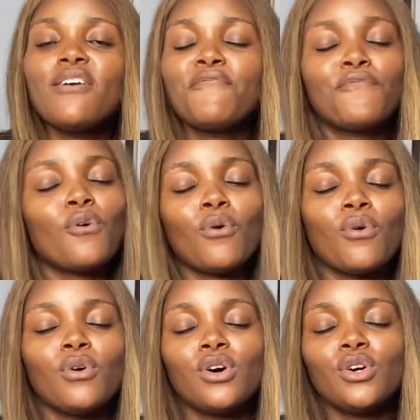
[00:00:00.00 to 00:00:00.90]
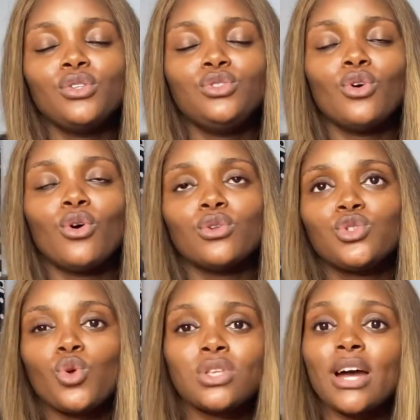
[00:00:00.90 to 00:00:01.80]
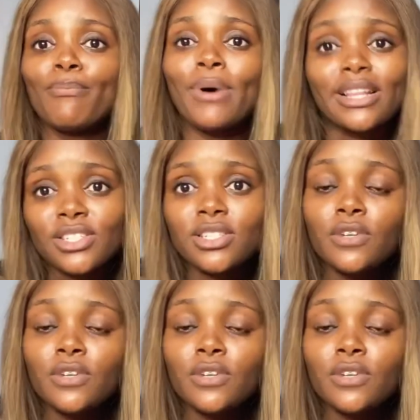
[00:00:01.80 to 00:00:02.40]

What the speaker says: for your total batch,